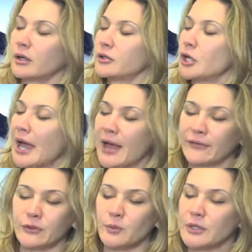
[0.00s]
you
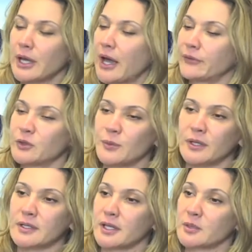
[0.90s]
have to be
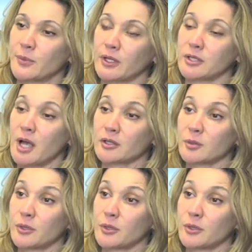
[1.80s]
assessed by a doctor,